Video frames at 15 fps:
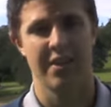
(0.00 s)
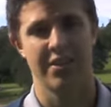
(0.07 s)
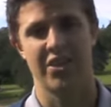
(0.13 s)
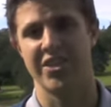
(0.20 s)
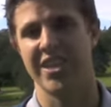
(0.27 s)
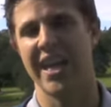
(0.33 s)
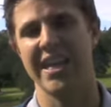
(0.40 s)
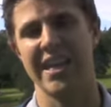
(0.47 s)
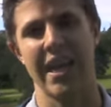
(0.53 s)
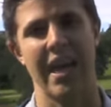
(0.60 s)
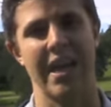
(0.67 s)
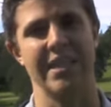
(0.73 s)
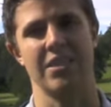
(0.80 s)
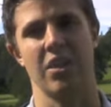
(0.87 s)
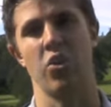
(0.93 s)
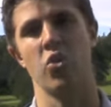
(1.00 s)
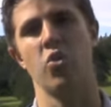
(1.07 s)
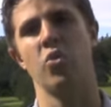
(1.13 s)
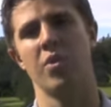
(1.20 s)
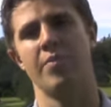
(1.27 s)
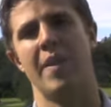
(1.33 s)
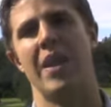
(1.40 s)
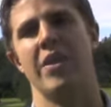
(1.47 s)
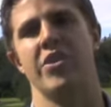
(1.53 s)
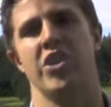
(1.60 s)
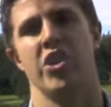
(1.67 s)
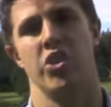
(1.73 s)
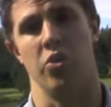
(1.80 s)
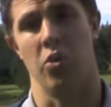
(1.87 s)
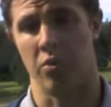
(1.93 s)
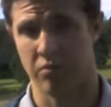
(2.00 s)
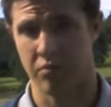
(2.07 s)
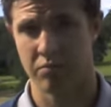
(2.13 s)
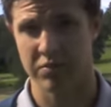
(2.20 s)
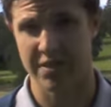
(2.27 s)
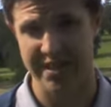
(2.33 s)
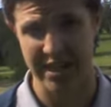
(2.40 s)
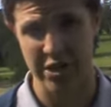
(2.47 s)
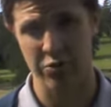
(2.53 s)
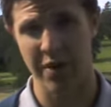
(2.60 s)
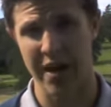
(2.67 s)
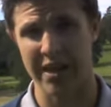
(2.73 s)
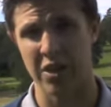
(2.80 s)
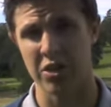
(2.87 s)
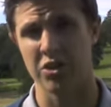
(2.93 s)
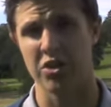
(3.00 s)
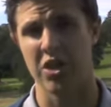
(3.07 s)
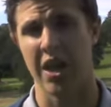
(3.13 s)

Today is all about you. Still make those